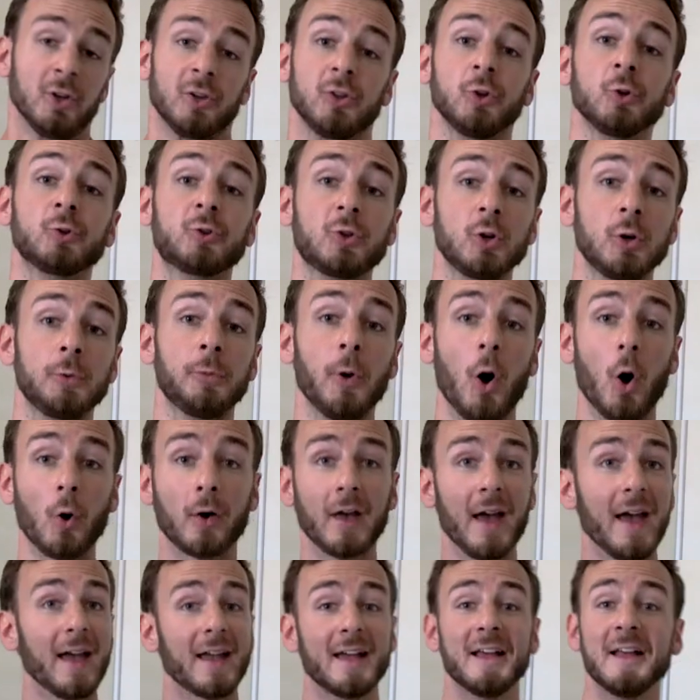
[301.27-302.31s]
YouTube.
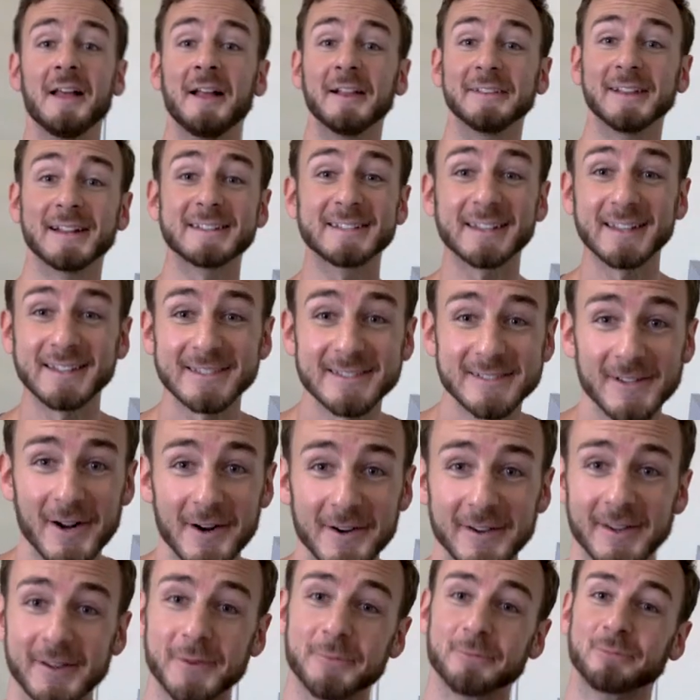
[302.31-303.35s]
Okay, let's get
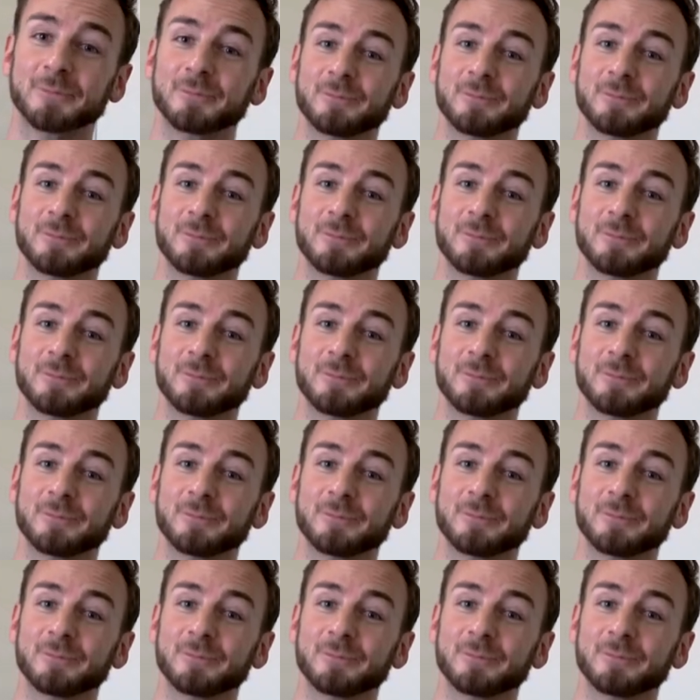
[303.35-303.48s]
started.